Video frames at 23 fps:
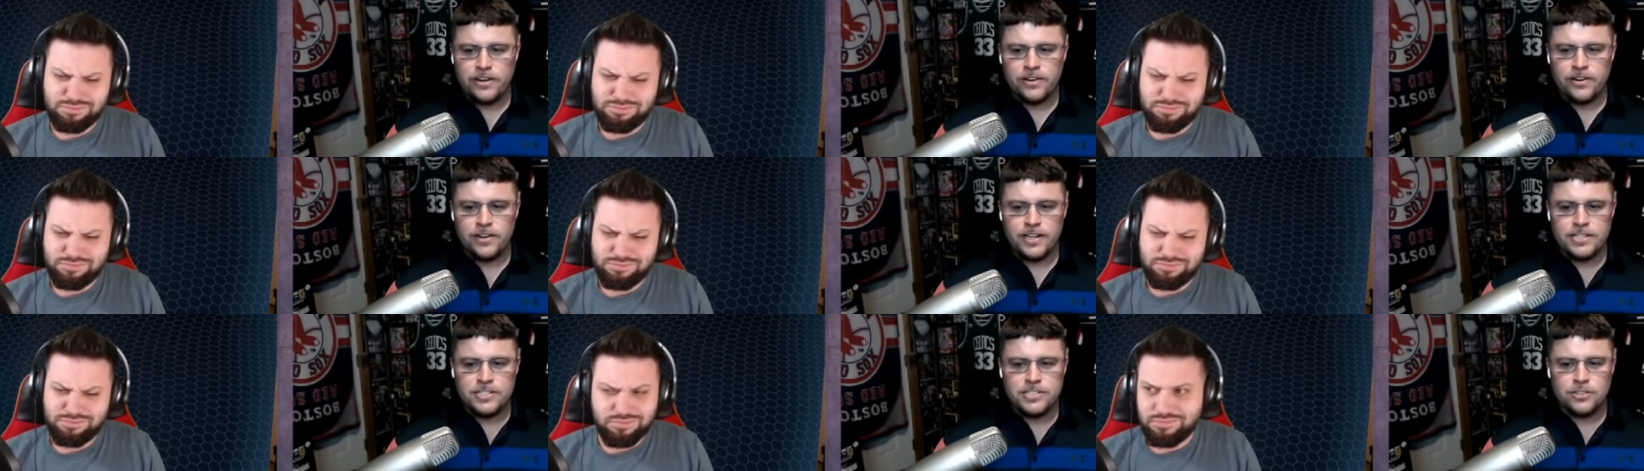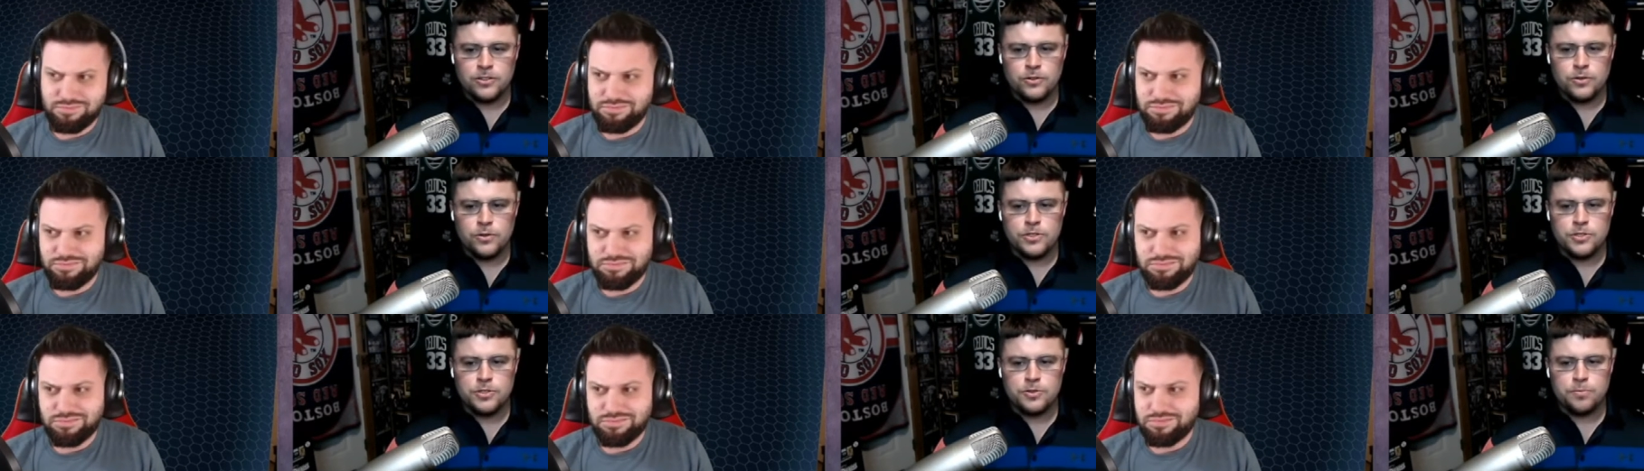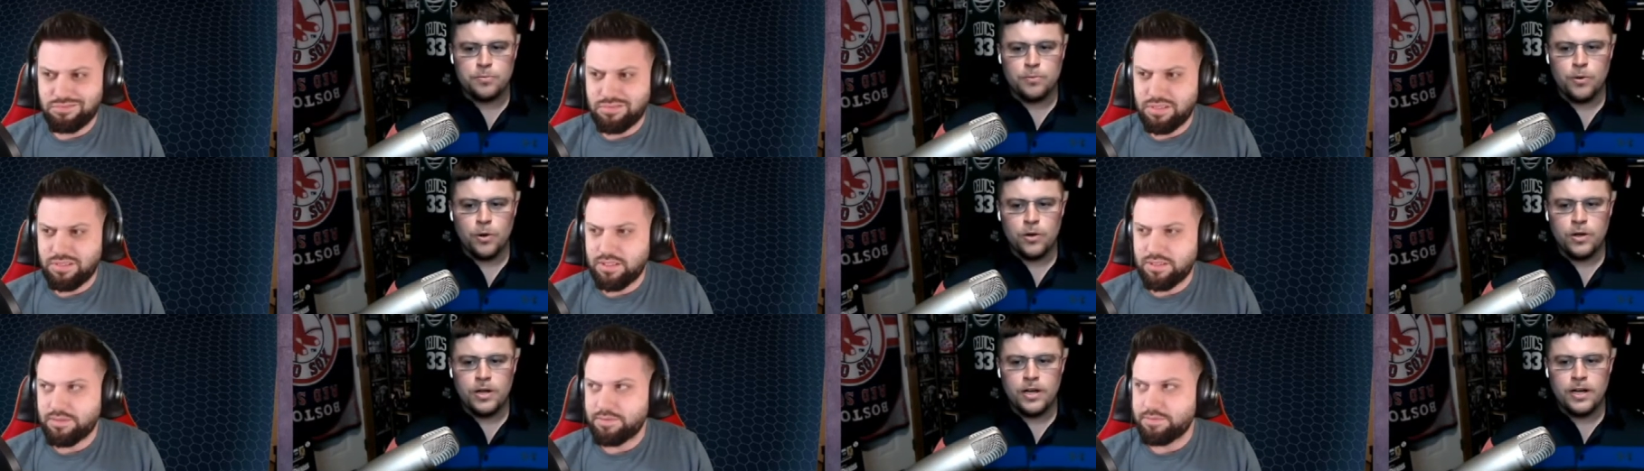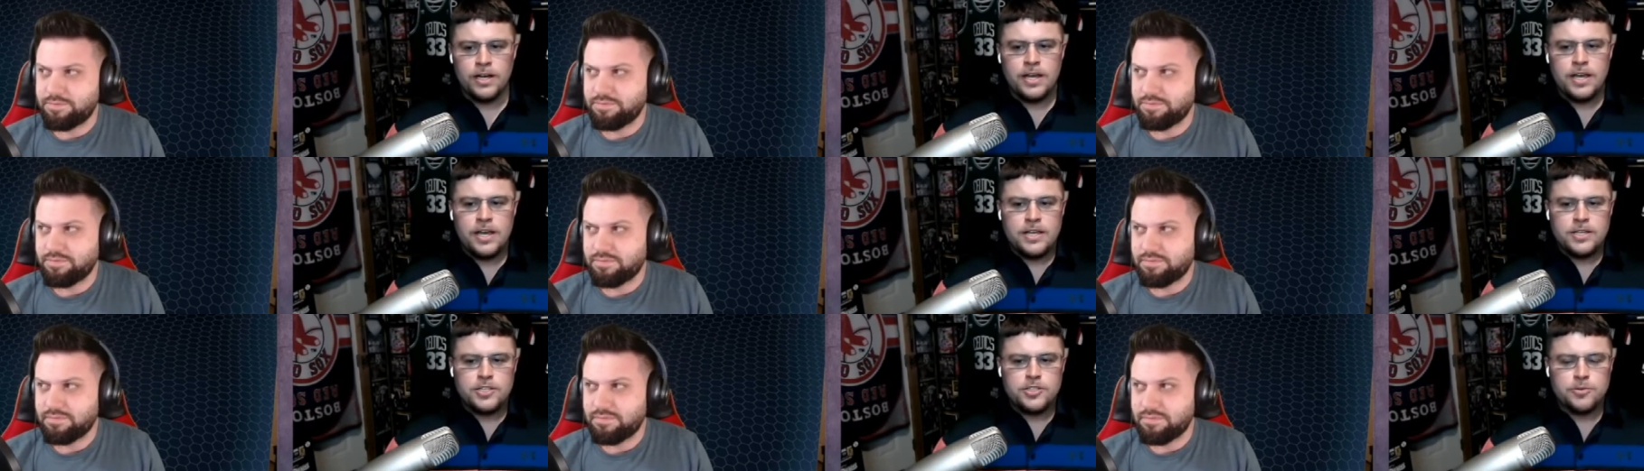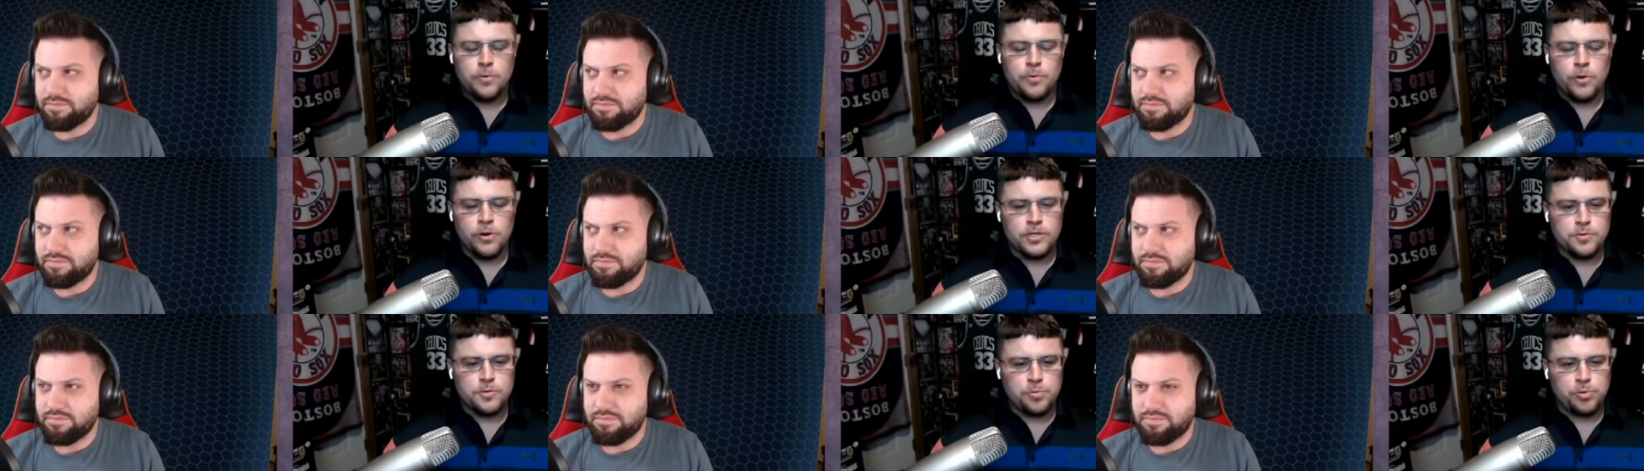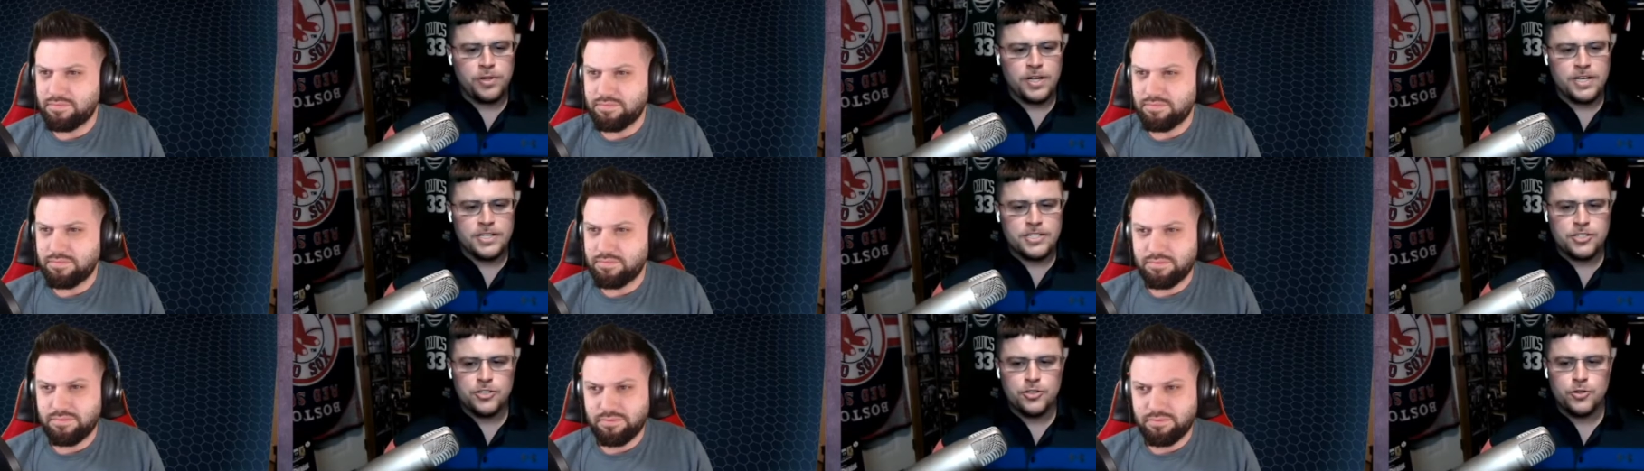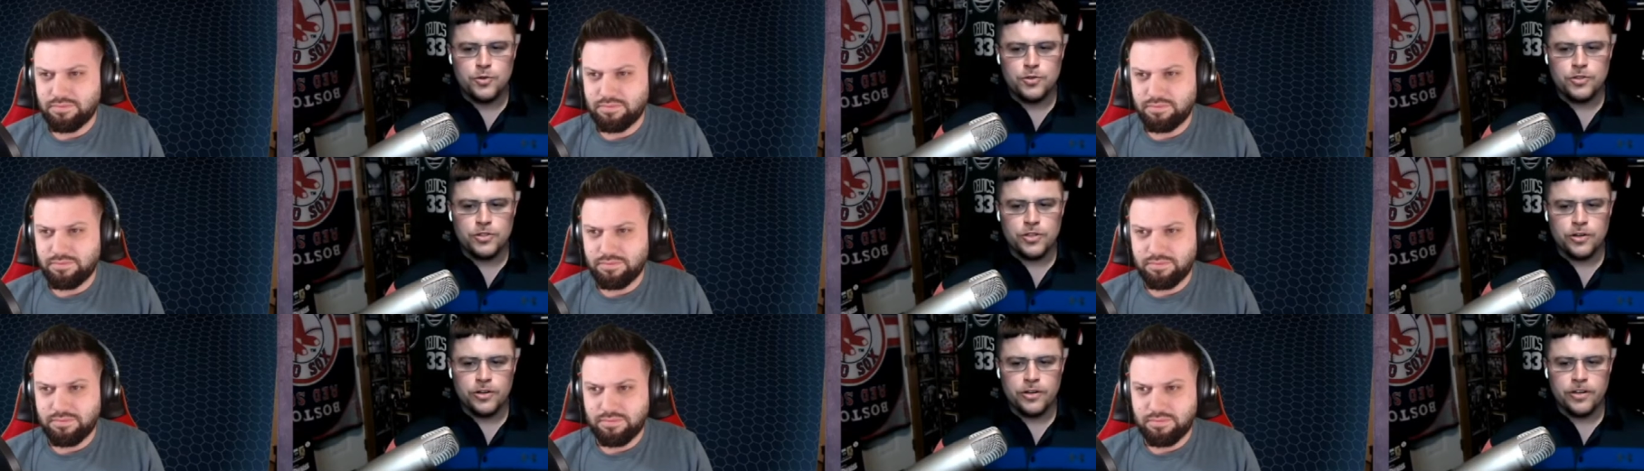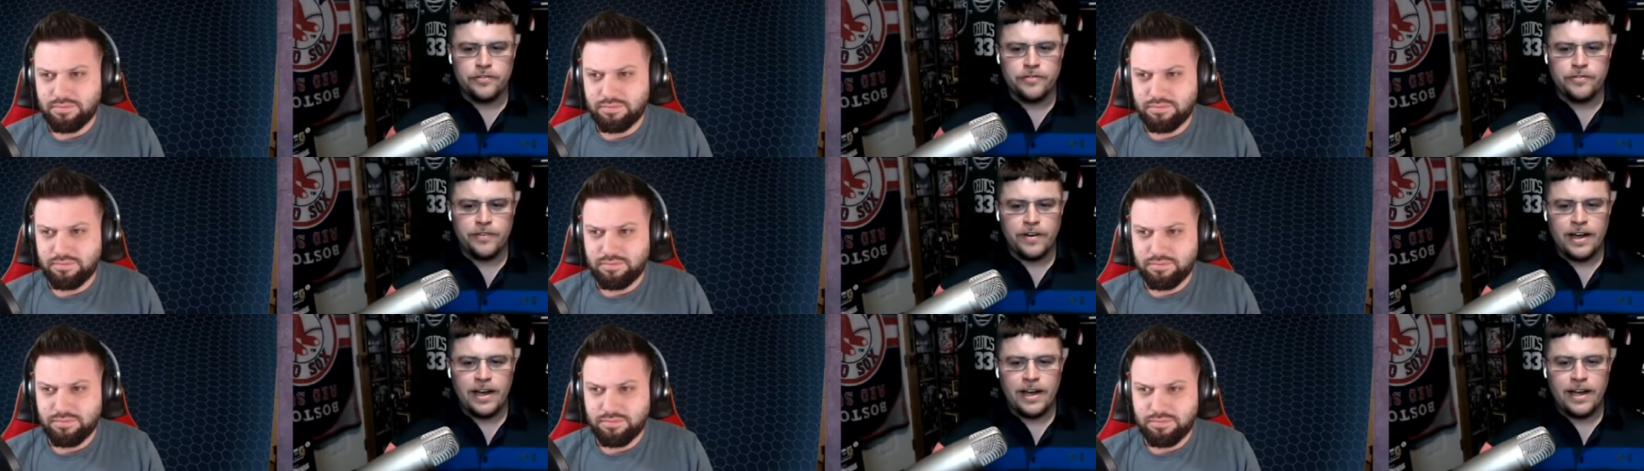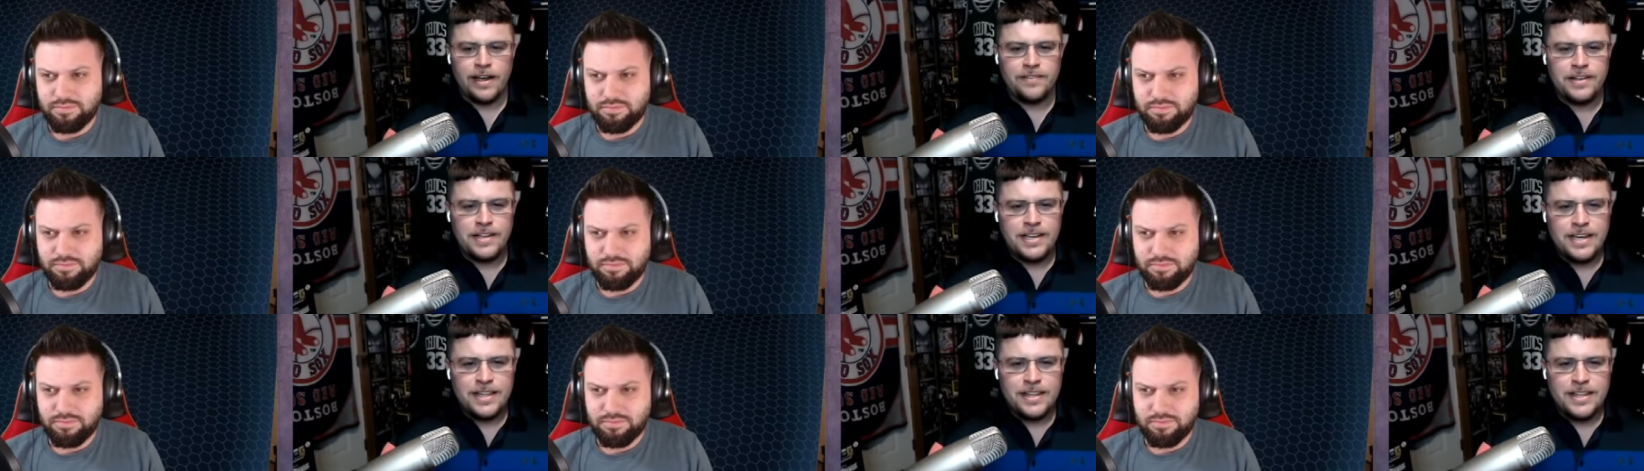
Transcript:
Speaker 1: here against Louis Smolka. Smolka's plus two thirty five.